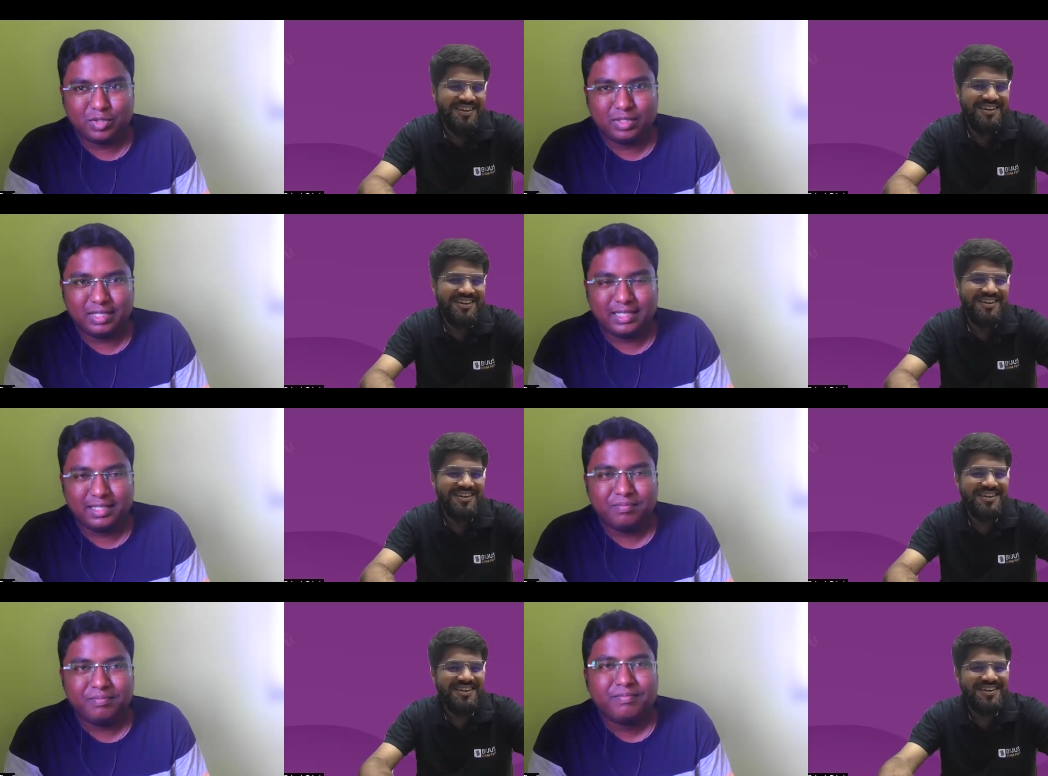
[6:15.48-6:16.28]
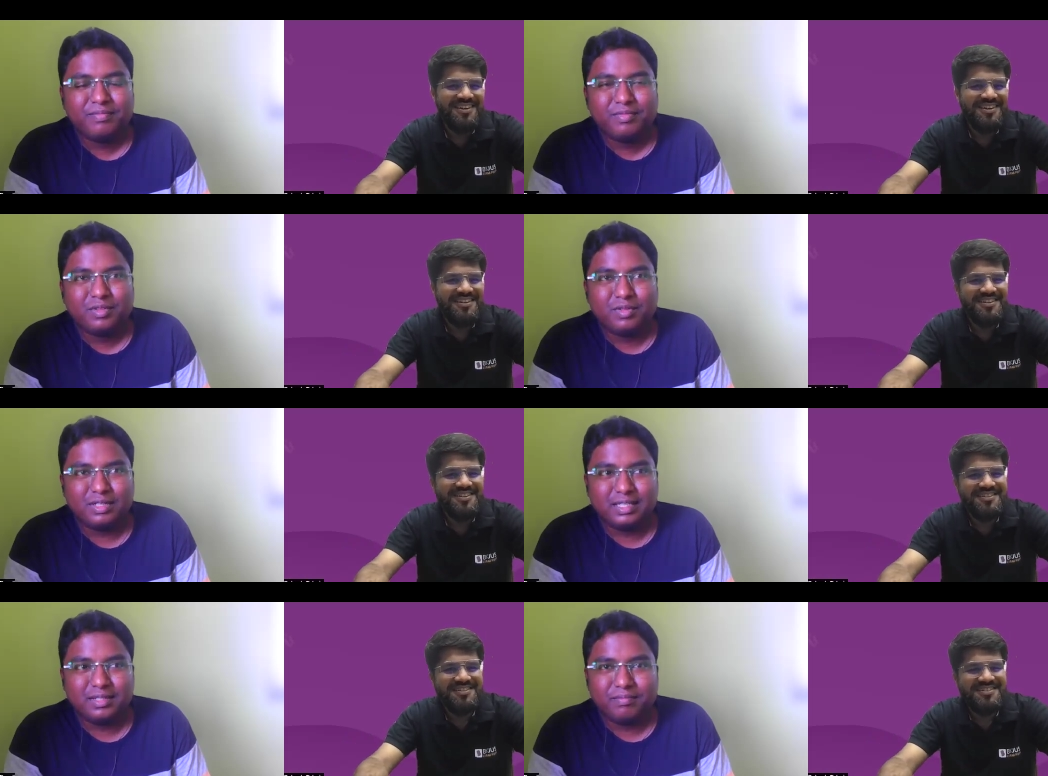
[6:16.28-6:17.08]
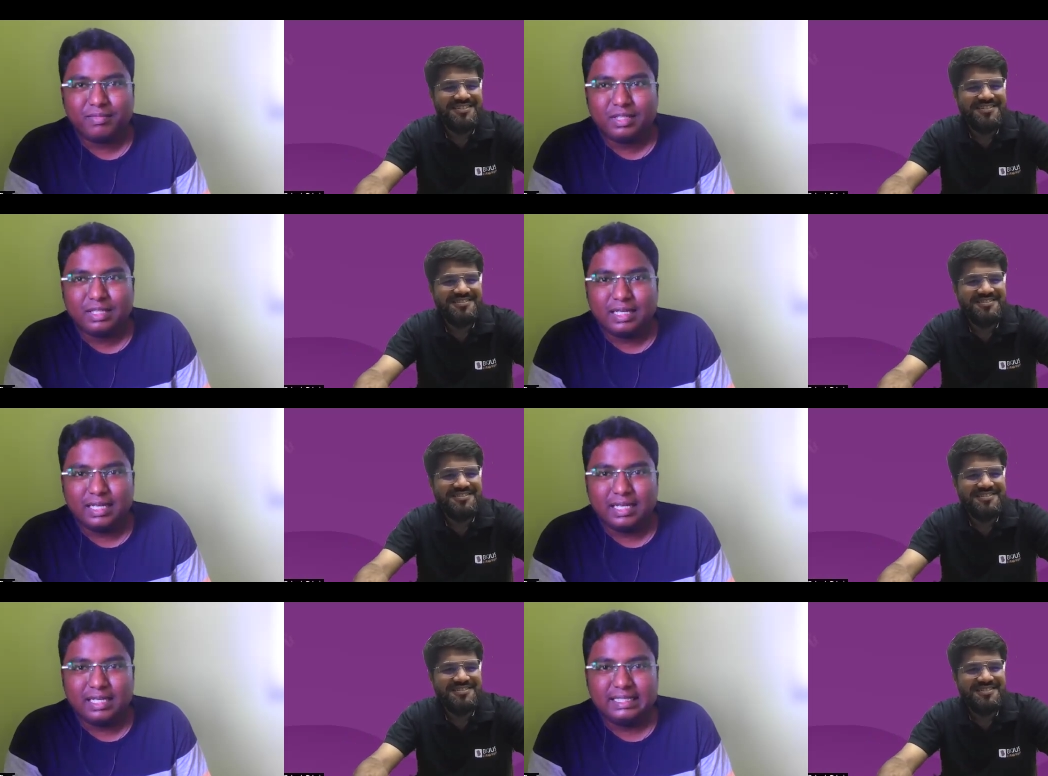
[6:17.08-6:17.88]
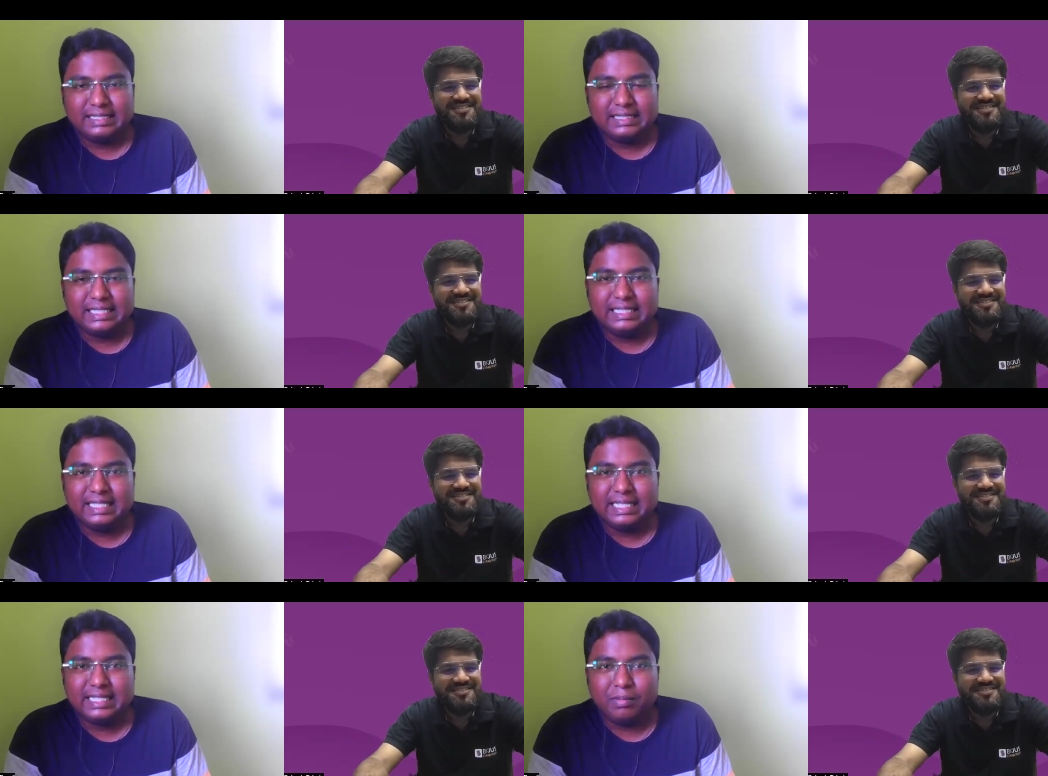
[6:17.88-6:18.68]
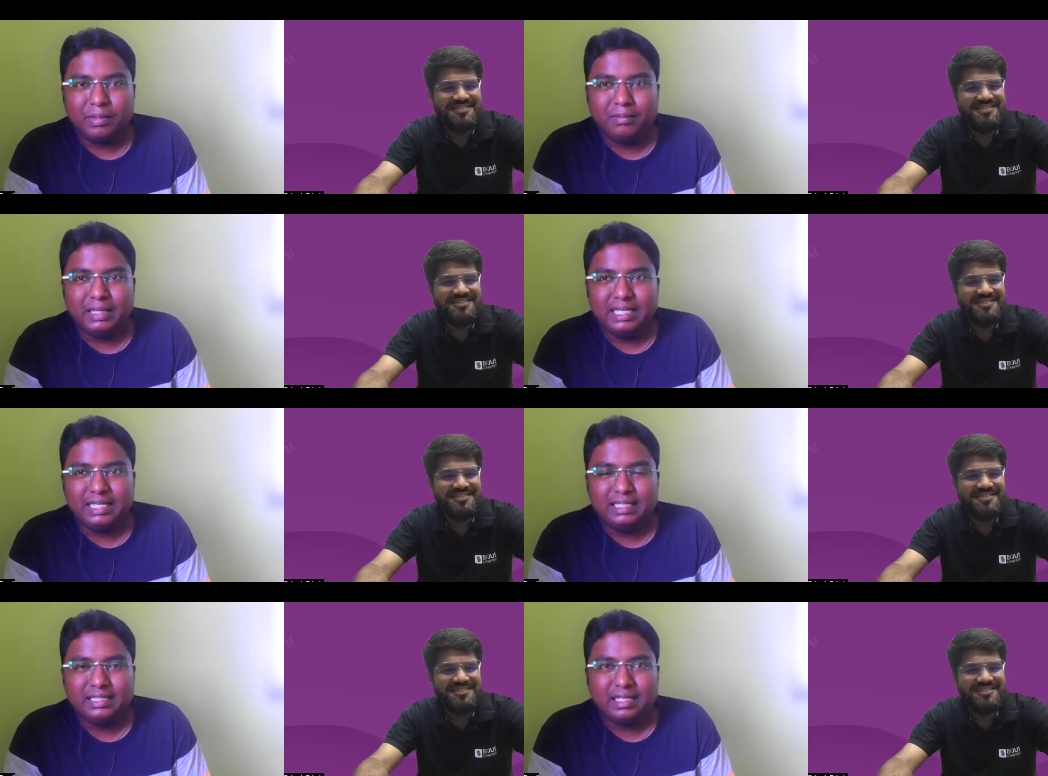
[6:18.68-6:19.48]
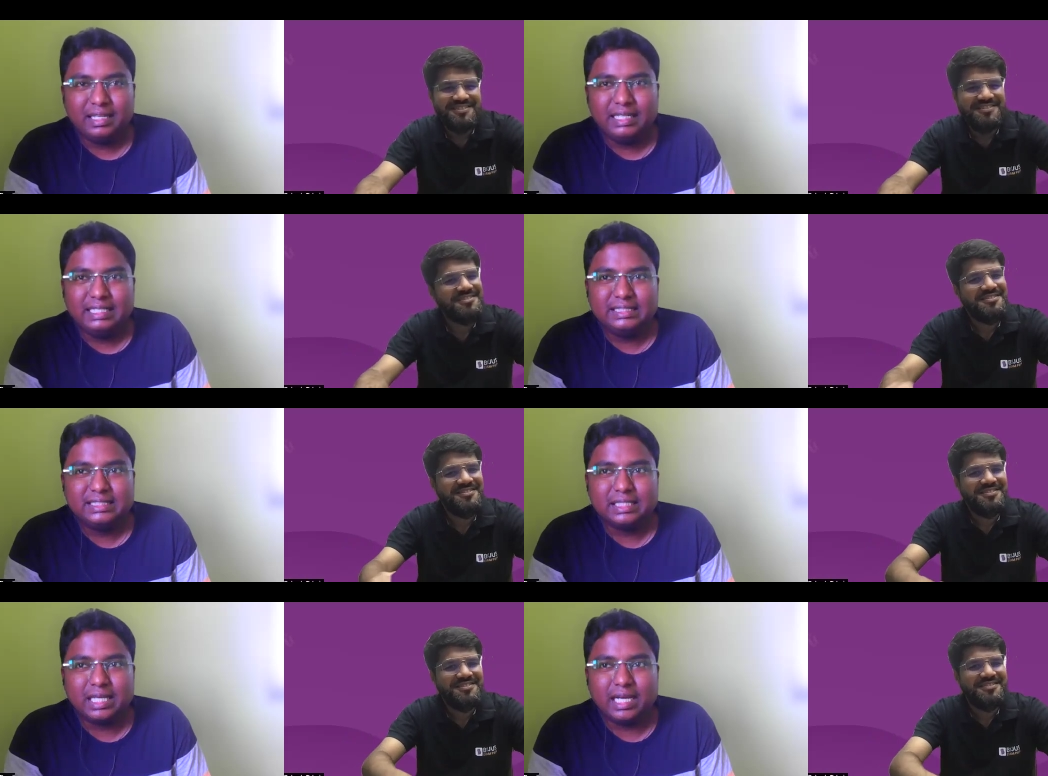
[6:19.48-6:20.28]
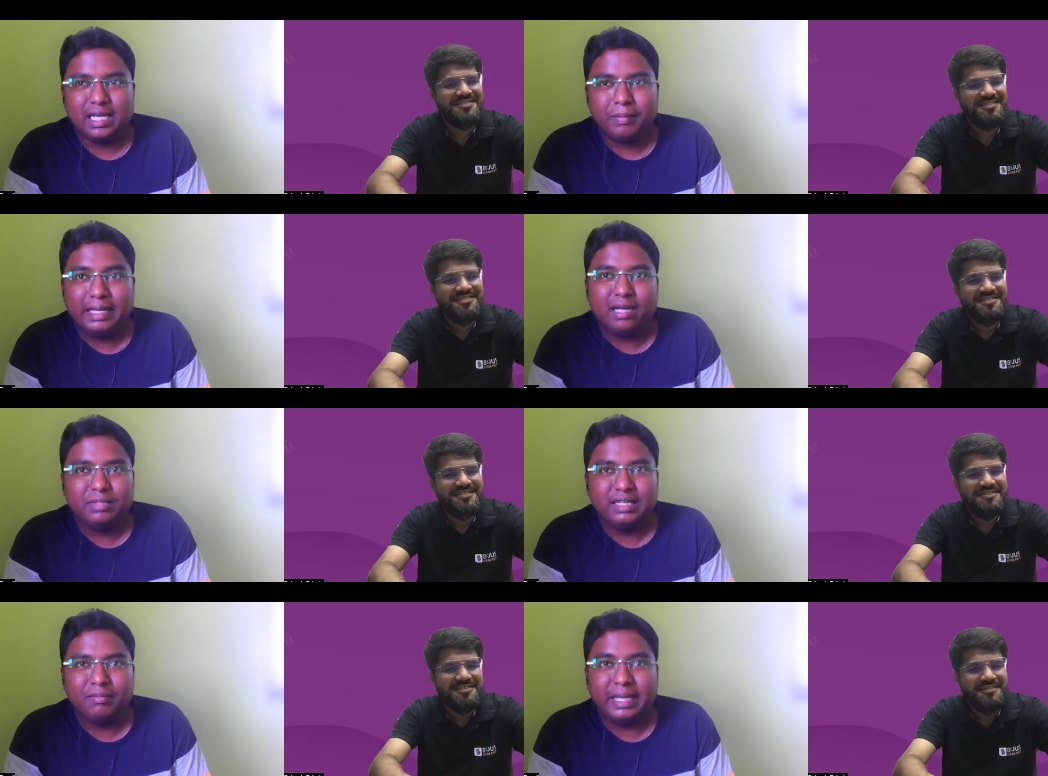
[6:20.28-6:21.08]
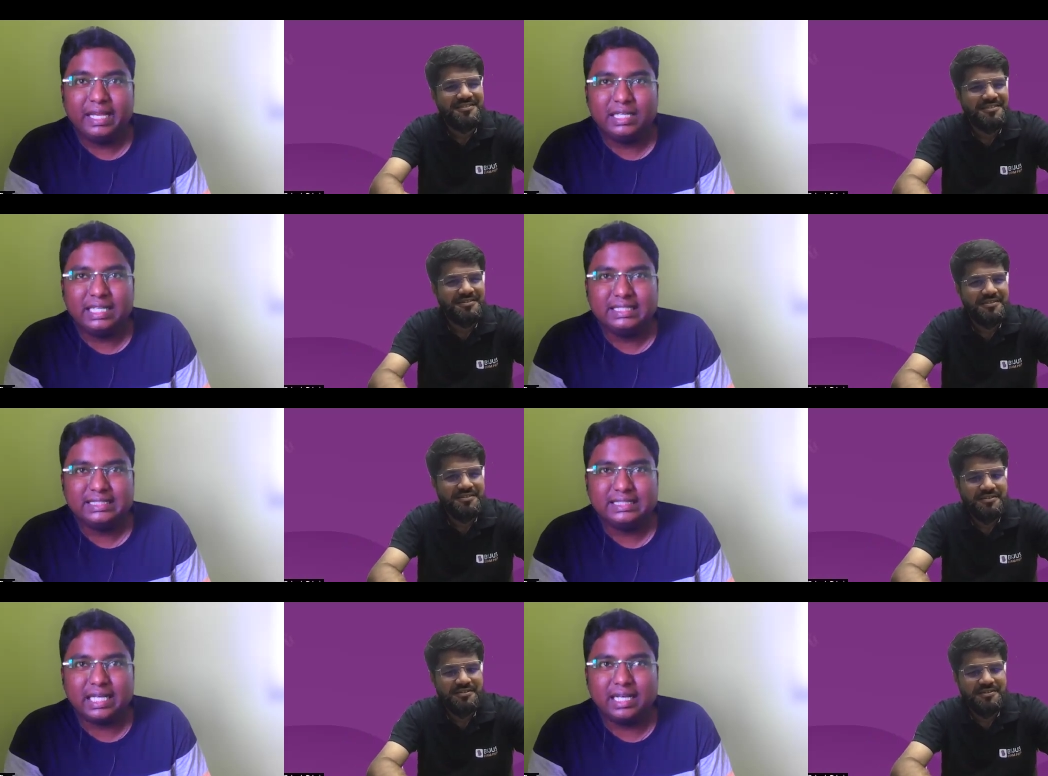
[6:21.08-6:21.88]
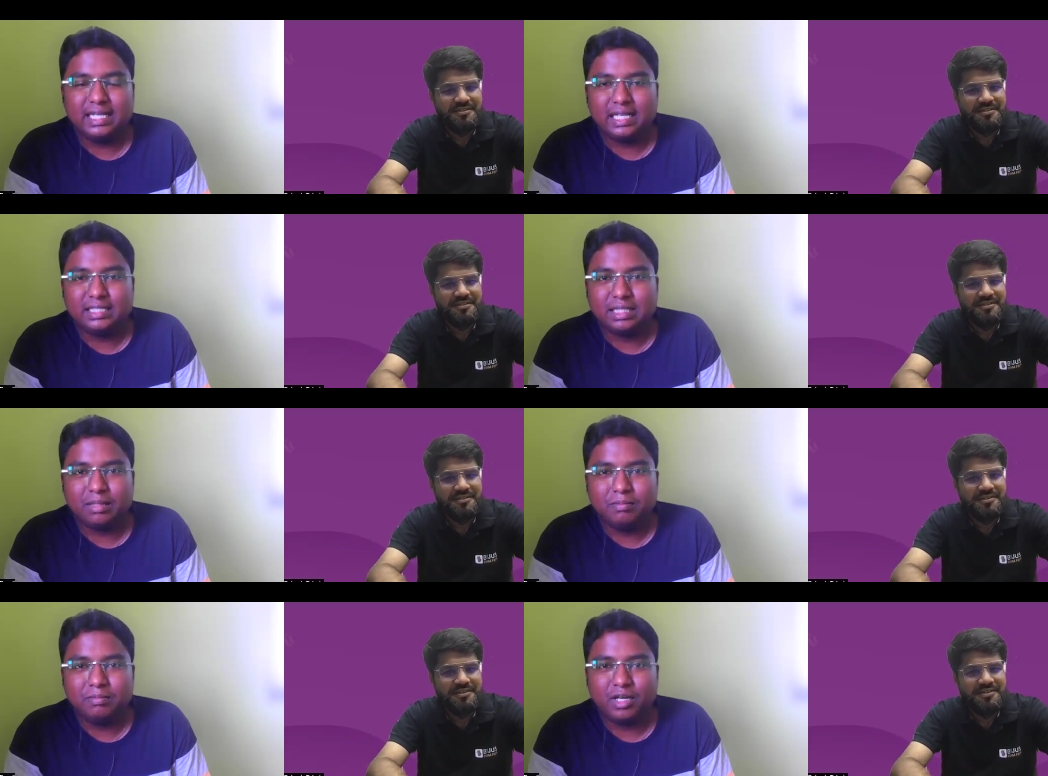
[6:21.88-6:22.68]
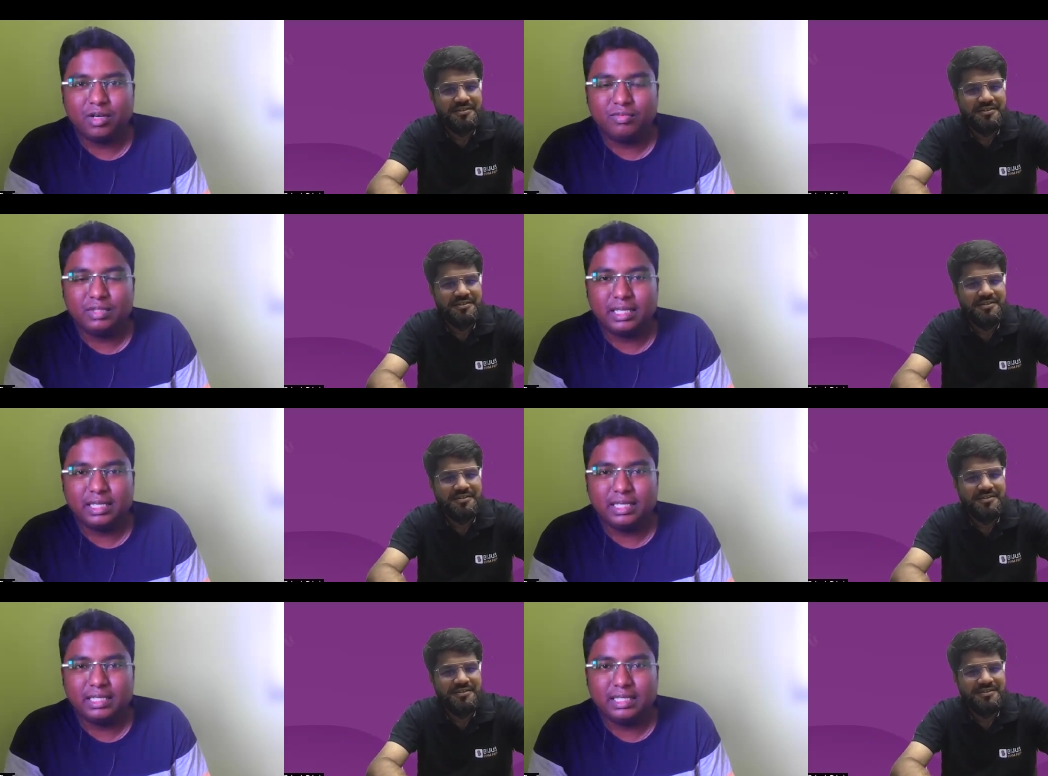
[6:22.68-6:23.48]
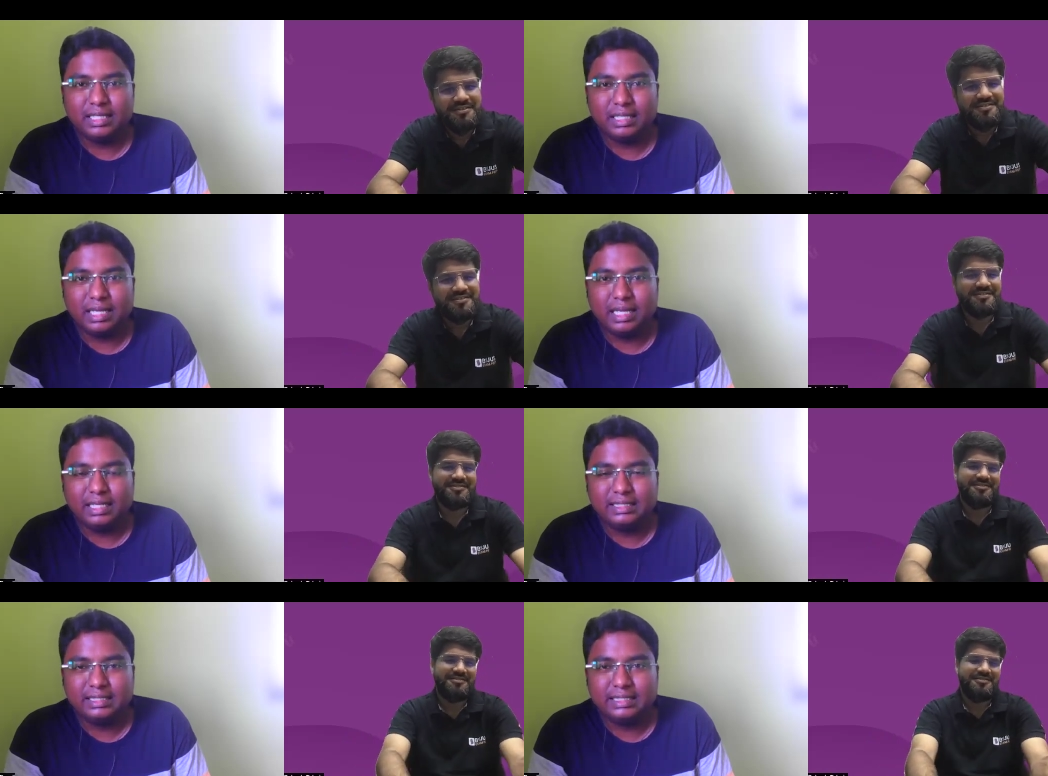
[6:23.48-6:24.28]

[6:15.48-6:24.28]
Speaker 1: Okay, okay. Uh, the thing troubling me is uh, by byhearting uh, some of the uh,